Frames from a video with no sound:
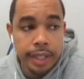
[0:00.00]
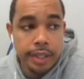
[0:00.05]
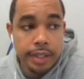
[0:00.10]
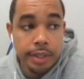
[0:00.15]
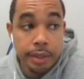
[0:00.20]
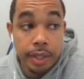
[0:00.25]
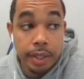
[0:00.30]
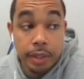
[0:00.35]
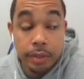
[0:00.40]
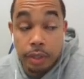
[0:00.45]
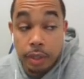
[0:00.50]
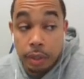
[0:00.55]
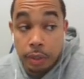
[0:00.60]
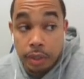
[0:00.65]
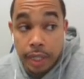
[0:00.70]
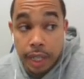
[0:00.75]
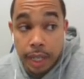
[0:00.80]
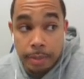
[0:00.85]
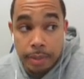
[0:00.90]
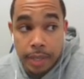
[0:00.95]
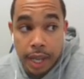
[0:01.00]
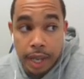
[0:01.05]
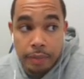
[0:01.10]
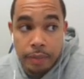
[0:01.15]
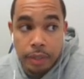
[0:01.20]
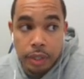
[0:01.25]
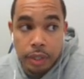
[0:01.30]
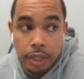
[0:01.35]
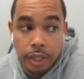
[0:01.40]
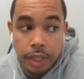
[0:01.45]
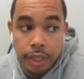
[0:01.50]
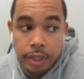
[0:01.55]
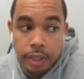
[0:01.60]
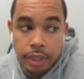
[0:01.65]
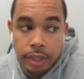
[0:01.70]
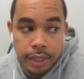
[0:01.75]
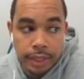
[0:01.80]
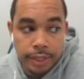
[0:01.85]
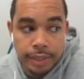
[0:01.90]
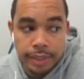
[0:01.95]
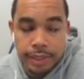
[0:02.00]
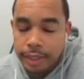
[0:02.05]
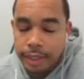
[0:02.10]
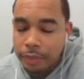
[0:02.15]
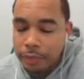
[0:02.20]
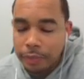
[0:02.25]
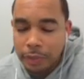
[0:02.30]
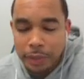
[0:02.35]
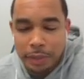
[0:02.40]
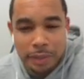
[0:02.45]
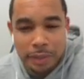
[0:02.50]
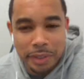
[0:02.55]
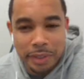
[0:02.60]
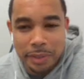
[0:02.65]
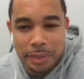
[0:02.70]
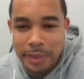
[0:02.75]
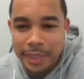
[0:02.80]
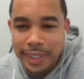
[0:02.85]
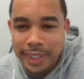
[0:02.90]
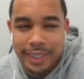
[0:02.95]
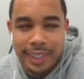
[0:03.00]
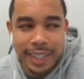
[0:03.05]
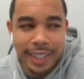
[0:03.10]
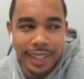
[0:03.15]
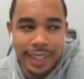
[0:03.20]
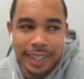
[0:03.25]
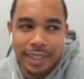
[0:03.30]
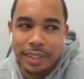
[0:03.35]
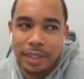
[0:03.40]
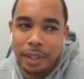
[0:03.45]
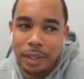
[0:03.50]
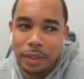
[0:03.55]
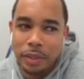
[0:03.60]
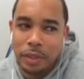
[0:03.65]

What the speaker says: So those games have gone under. It's difficult to want to take an under, though.